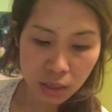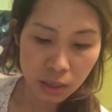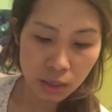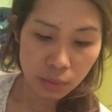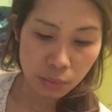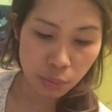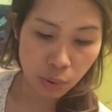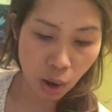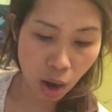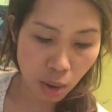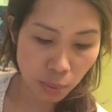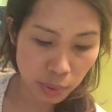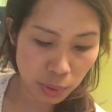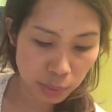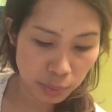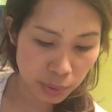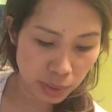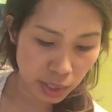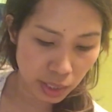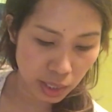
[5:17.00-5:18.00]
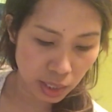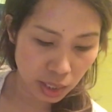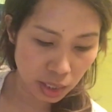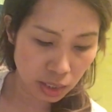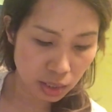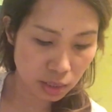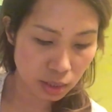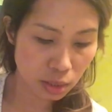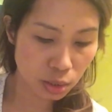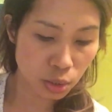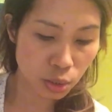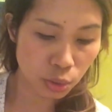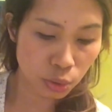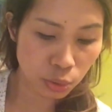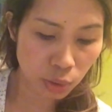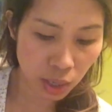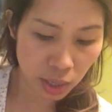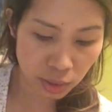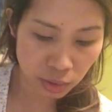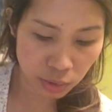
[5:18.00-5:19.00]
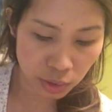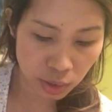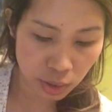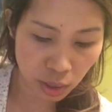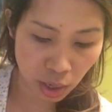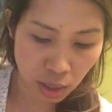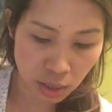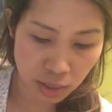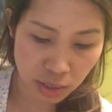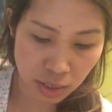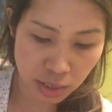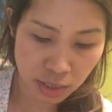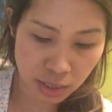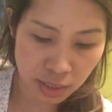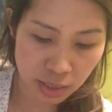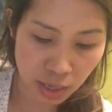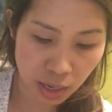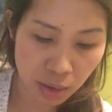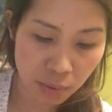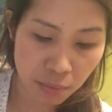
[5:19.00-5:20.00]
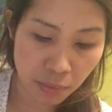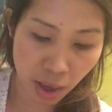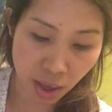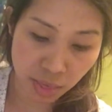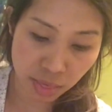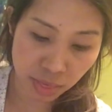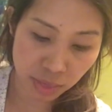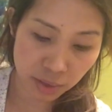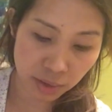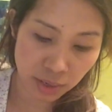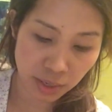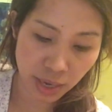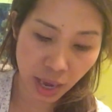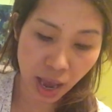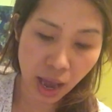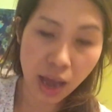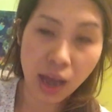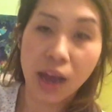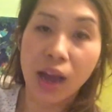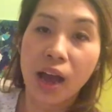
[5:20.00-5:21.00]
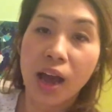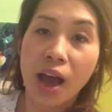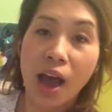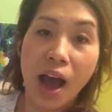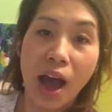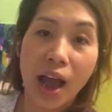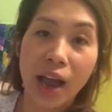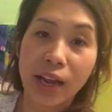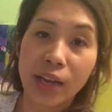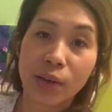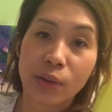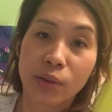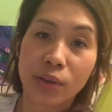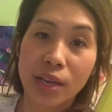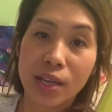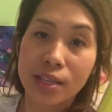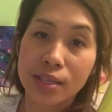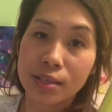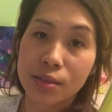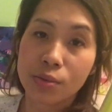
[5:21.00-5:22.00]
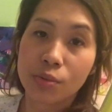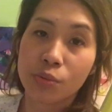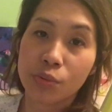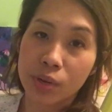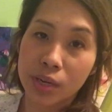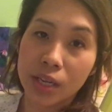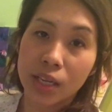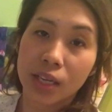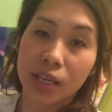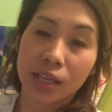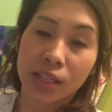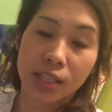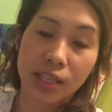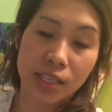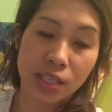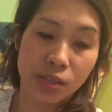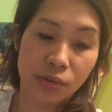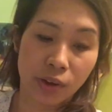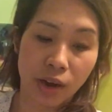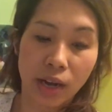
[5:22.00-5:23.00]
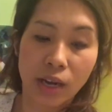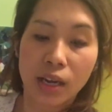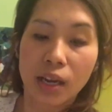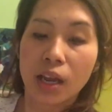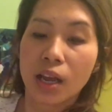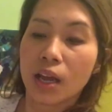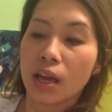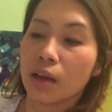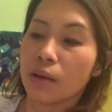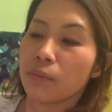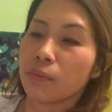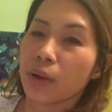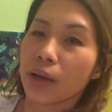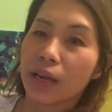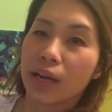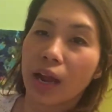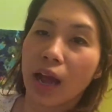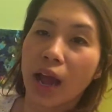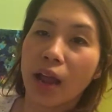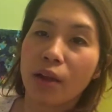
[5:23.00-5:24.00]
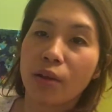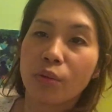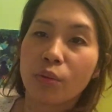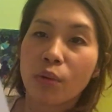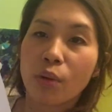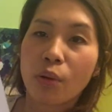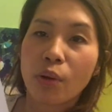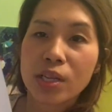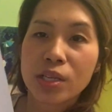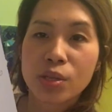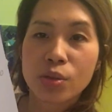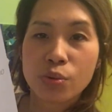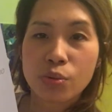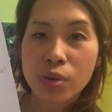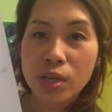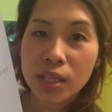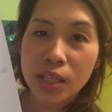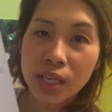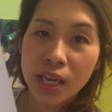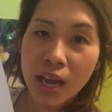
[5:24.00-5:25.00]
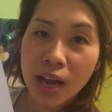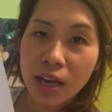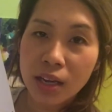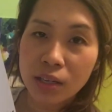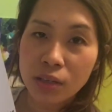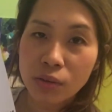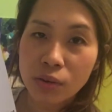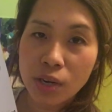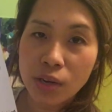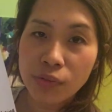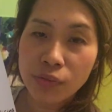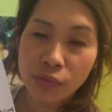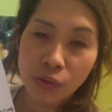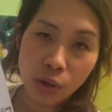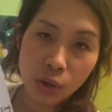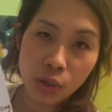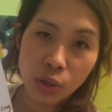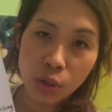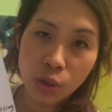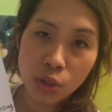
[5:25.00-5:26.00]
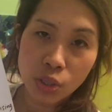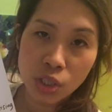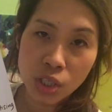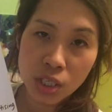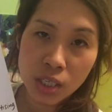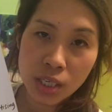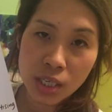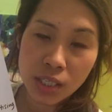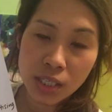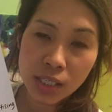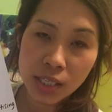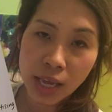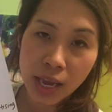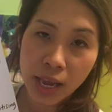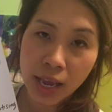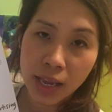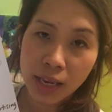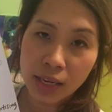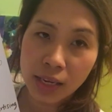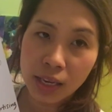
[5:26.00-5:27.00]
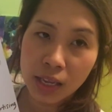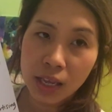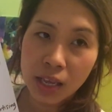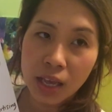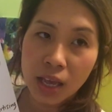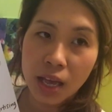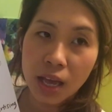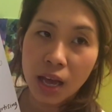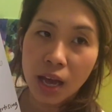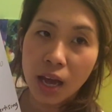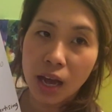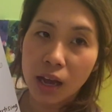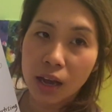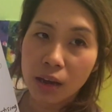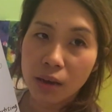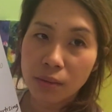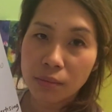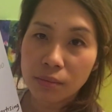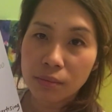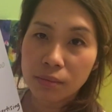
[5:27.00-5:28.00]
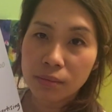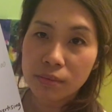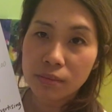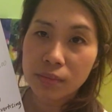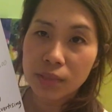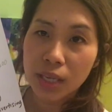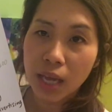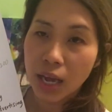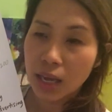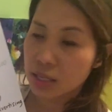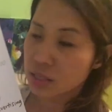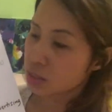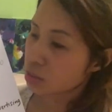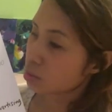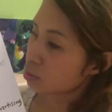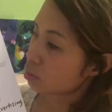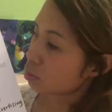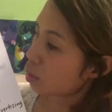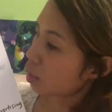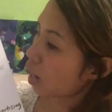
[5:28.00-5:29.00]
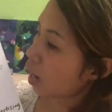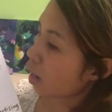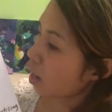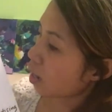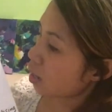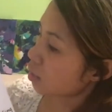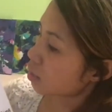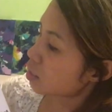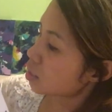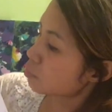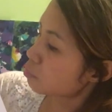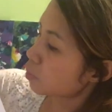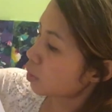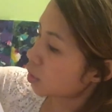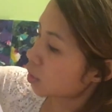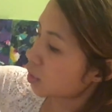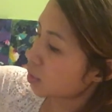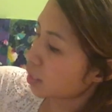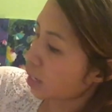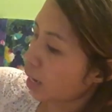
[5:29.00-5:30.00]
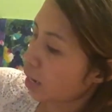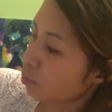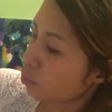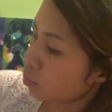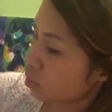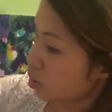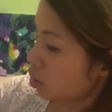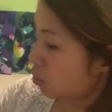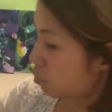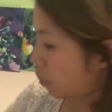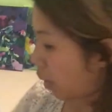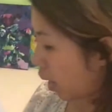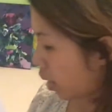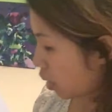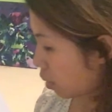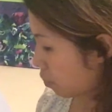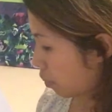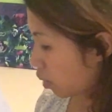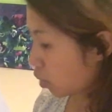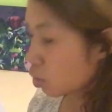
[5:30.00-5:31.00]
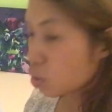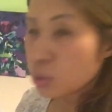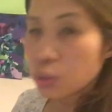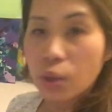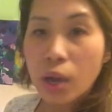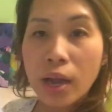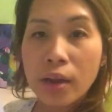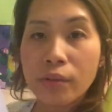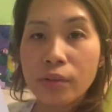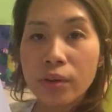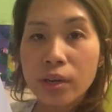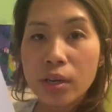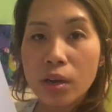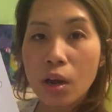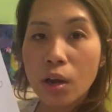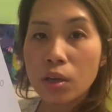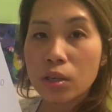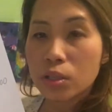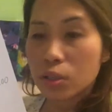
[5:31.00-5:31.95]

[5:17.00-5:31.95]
probably $200 a month. Yeah, I know that's ridiculous, right? But I was really hungry for coaches, and yeah, so typically I would spend about 200 on